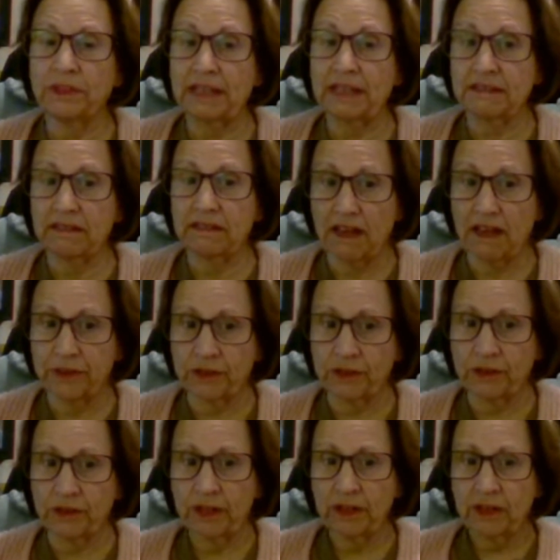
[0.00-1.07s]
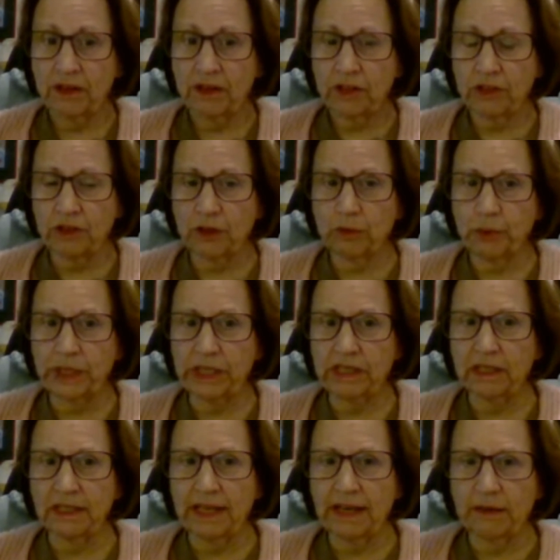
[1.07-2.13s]
that's another, you know, we
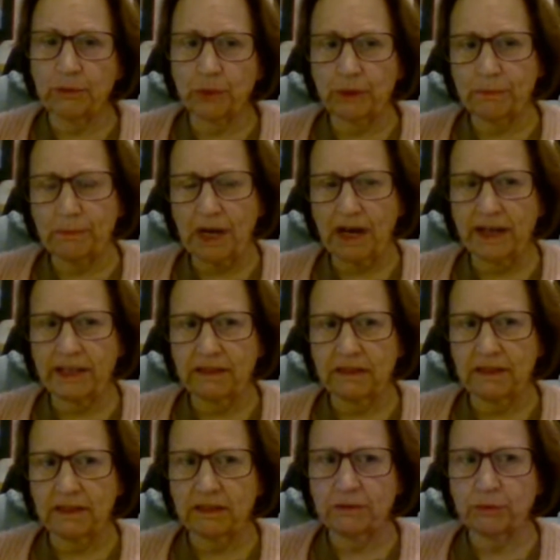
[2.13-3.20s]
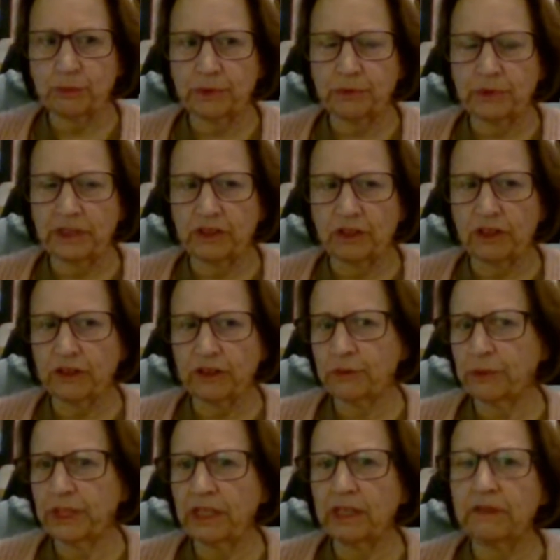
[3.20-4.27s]
can get reminded in our
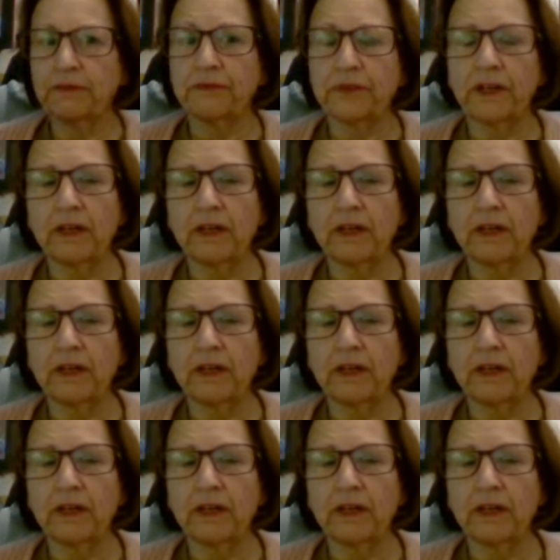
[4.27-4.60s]
grief